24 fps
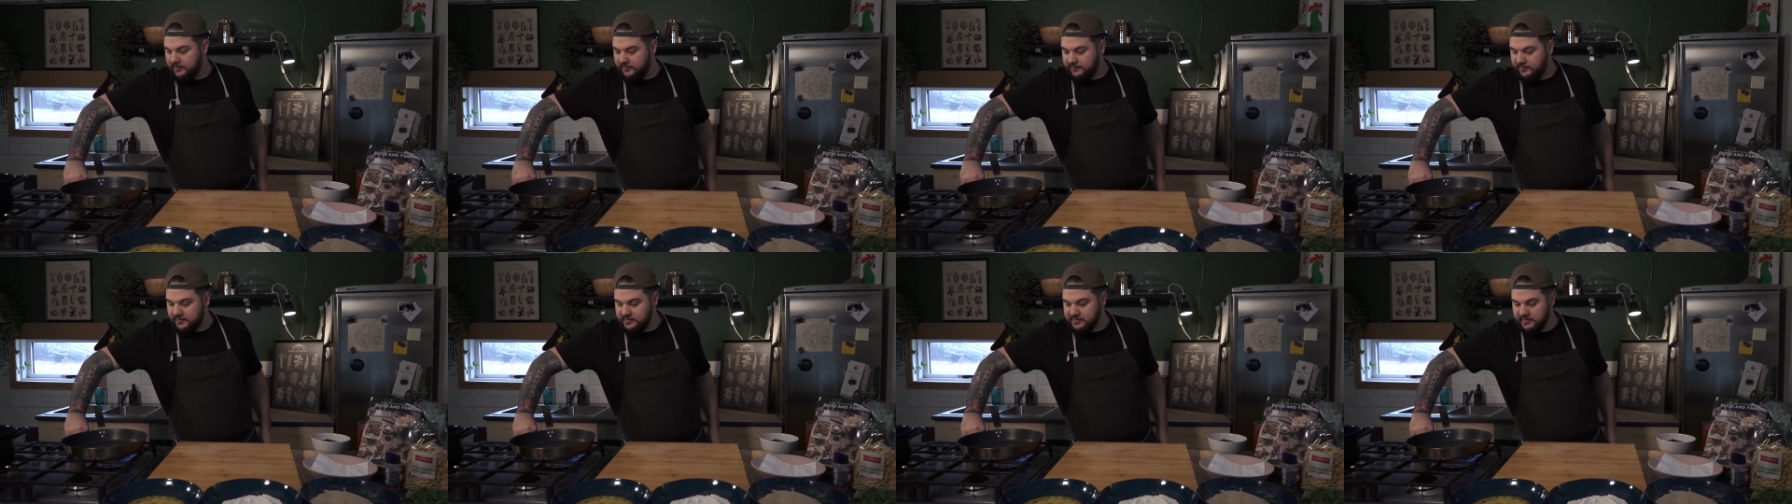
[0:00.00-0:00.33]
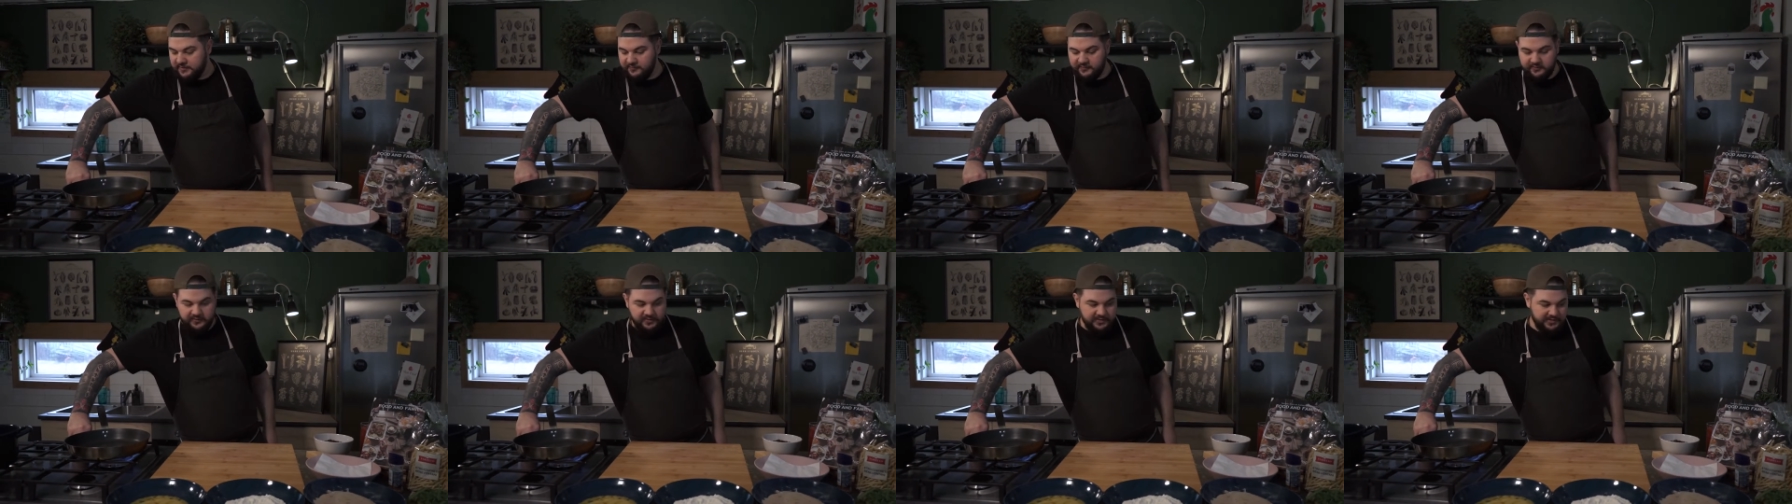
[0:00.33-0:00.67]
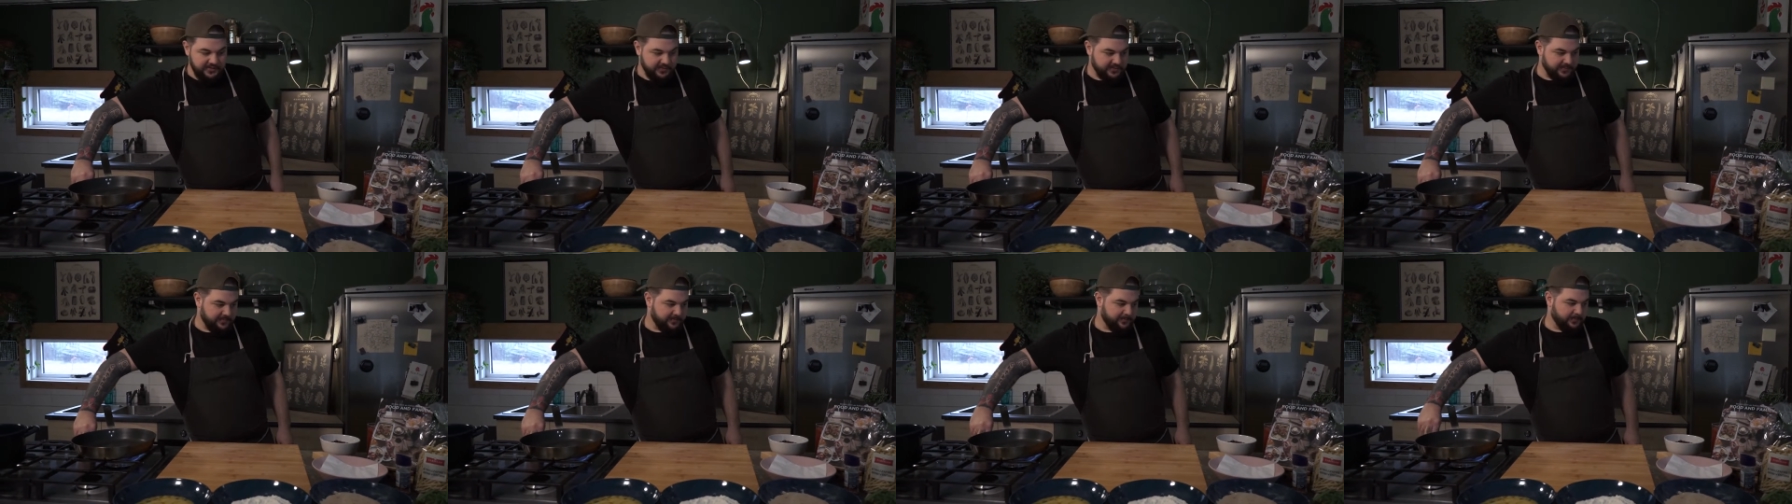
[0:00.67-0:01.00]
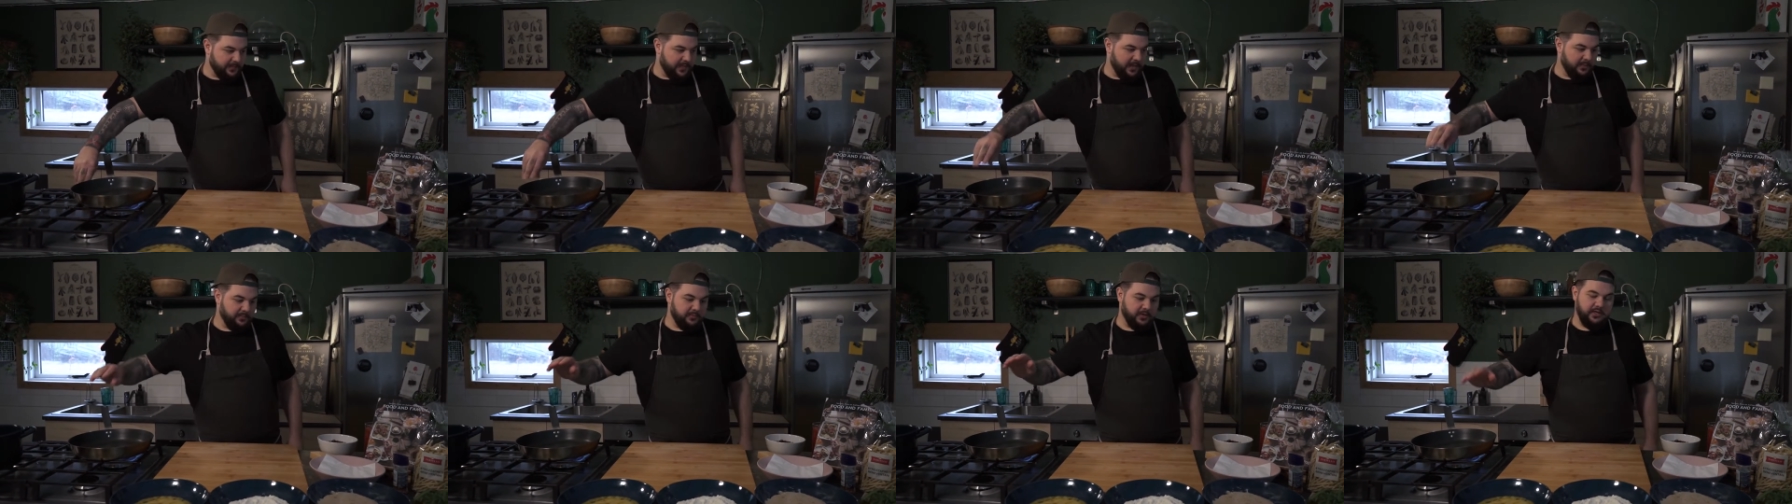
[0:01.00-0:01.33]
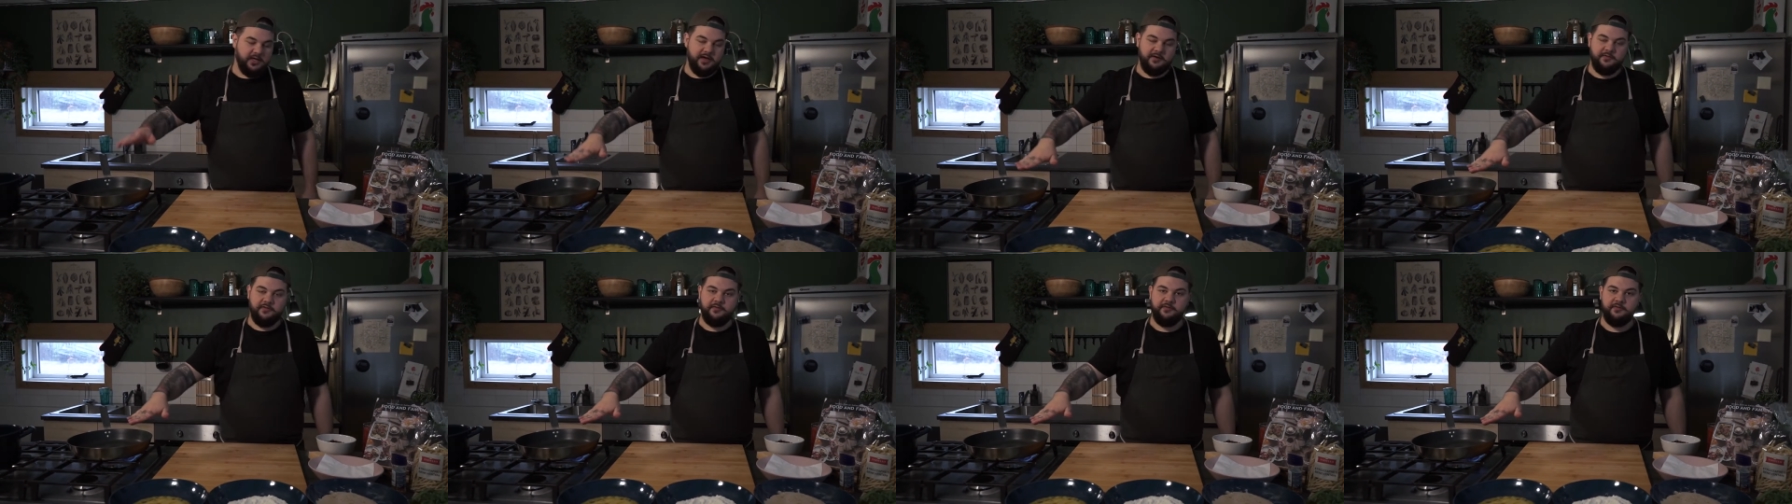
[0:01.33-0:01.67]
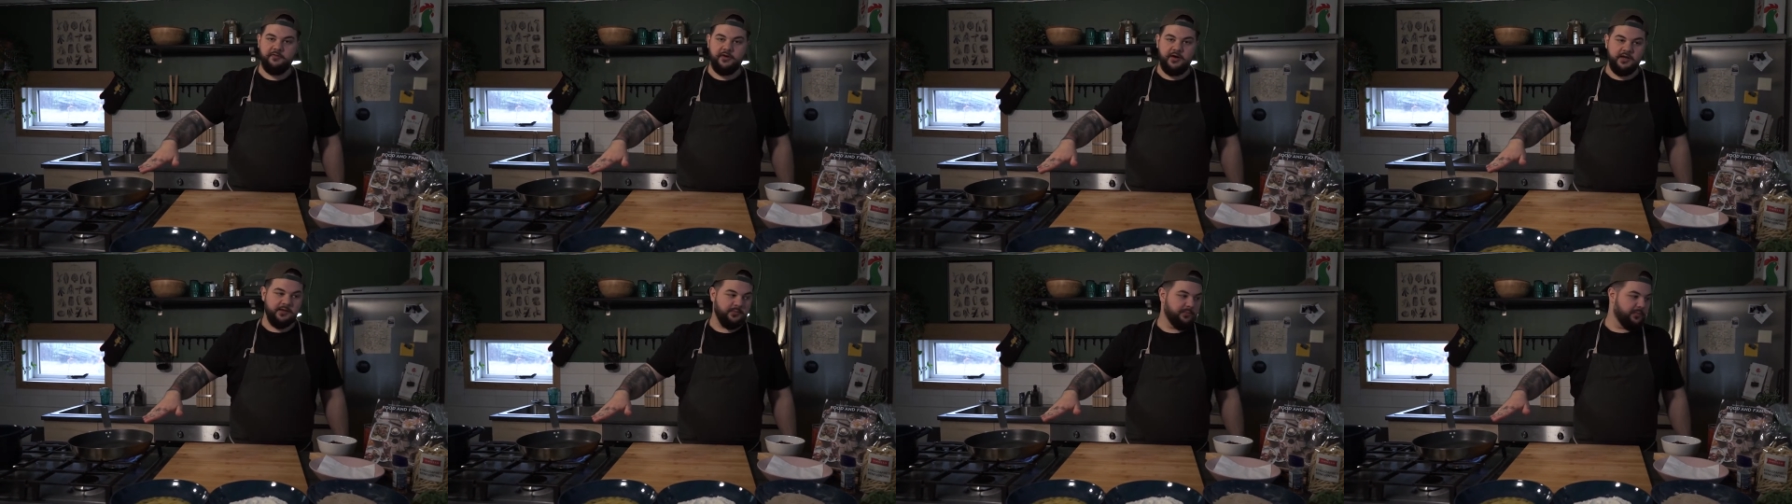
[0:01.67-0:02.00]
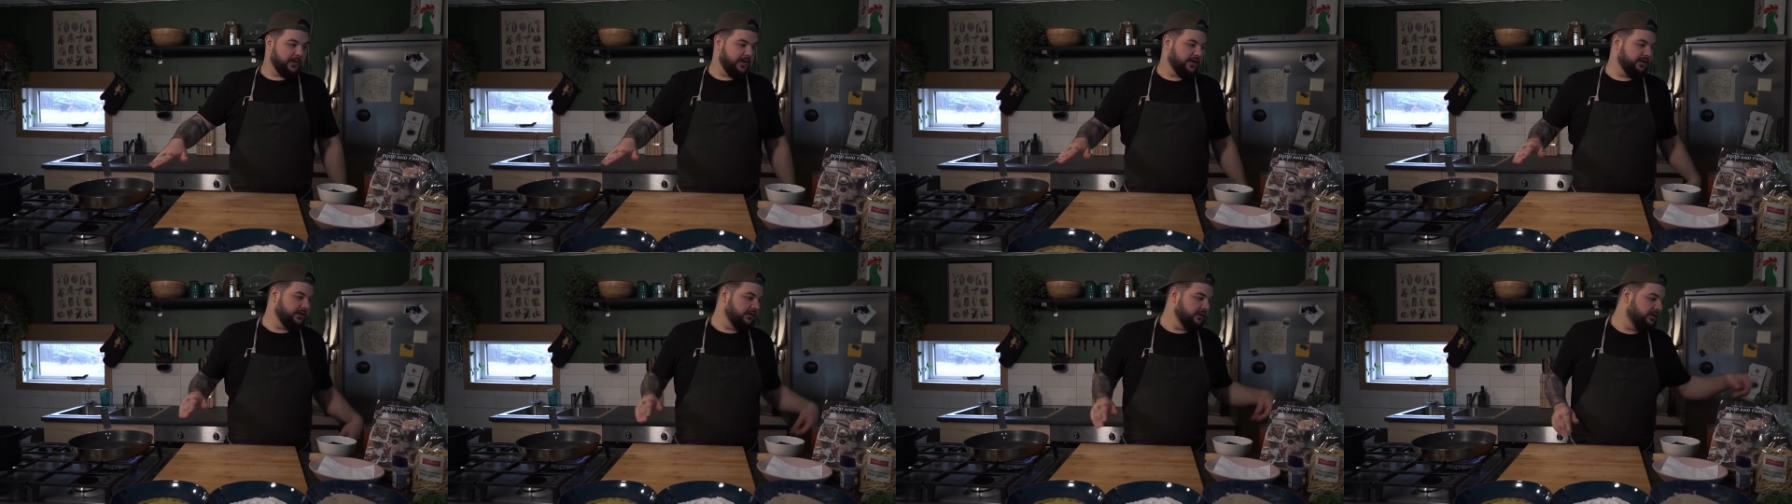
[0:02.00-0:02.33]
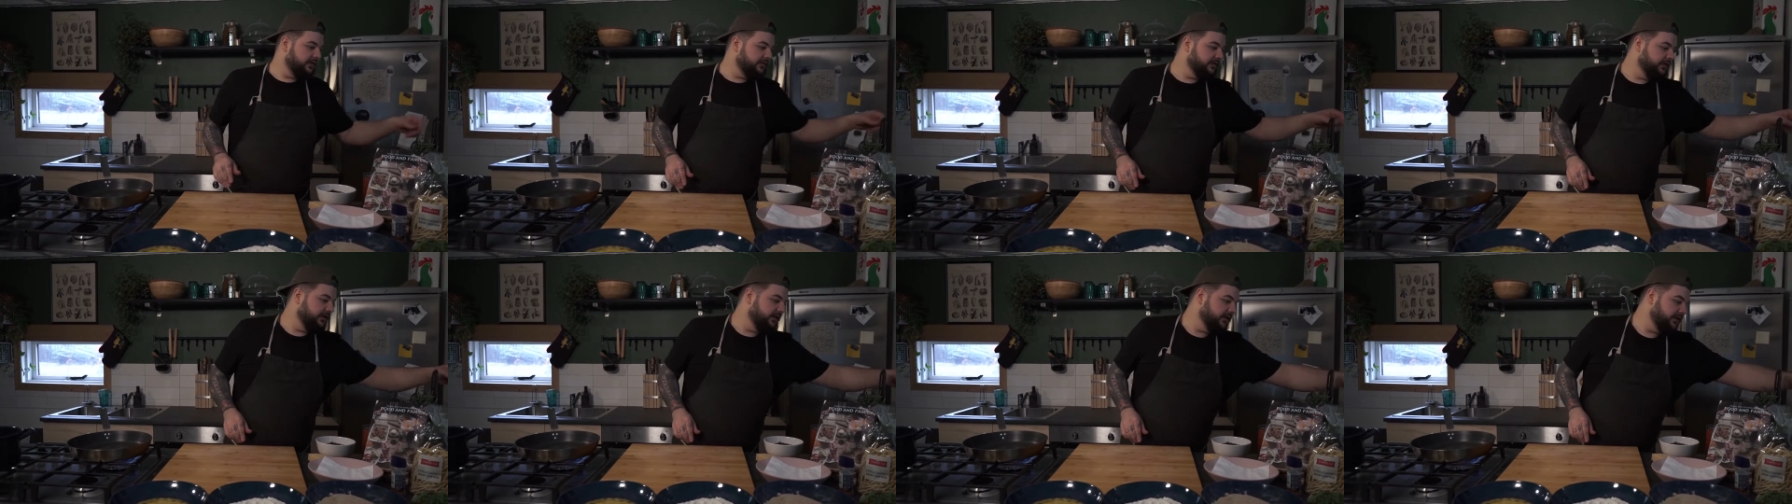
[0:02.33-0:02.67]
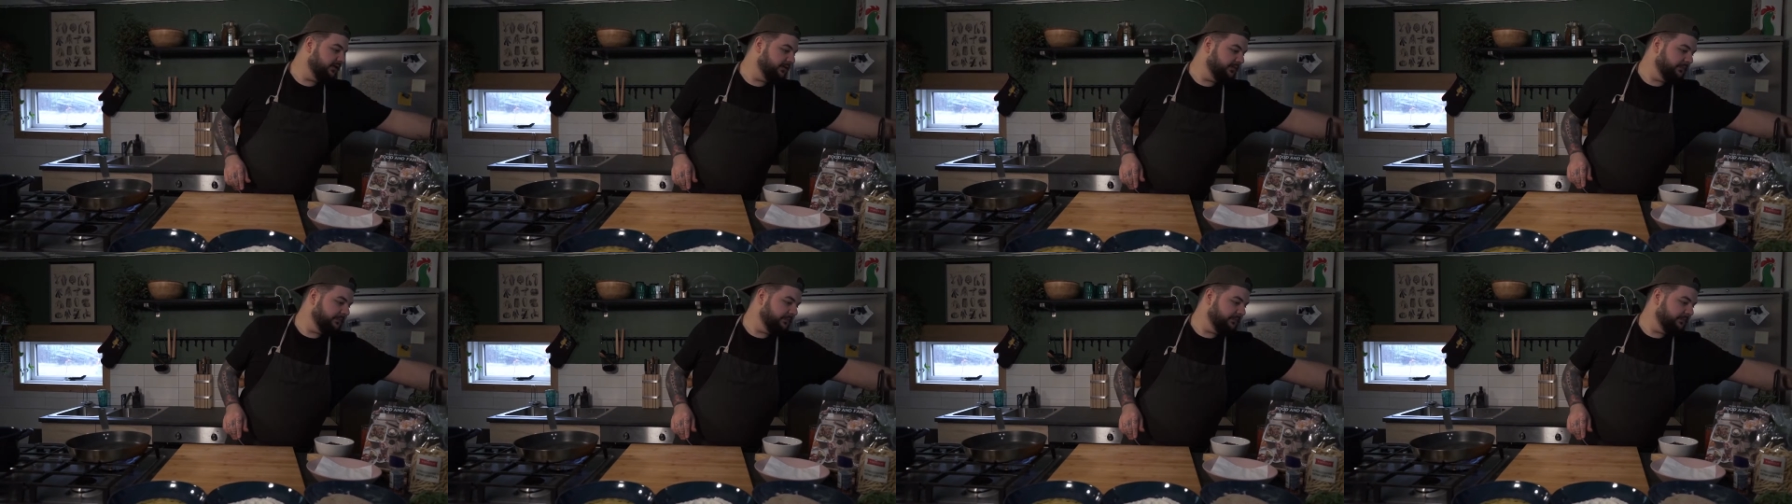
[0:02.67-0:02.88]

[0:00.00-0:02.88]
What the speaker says: First thing first, I'm gonna have a frying pan over here.